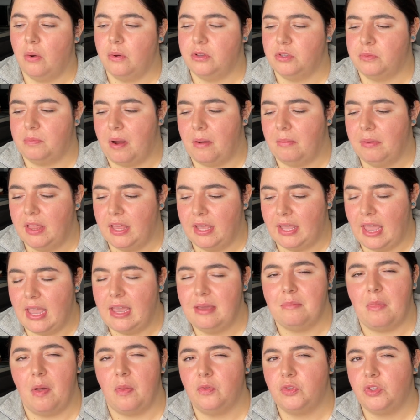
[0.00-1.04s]
It was probably like
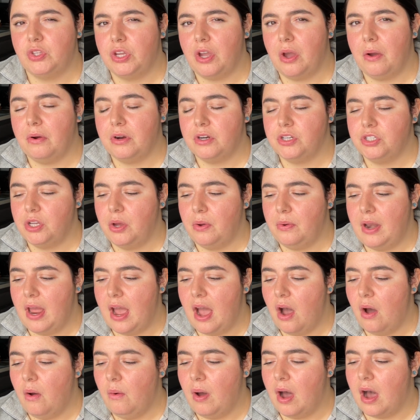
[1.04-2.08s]
8 months ago or so
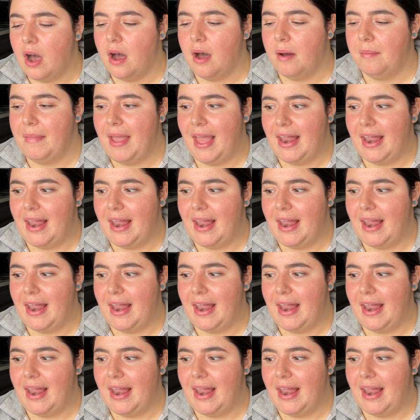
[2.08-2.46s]
now.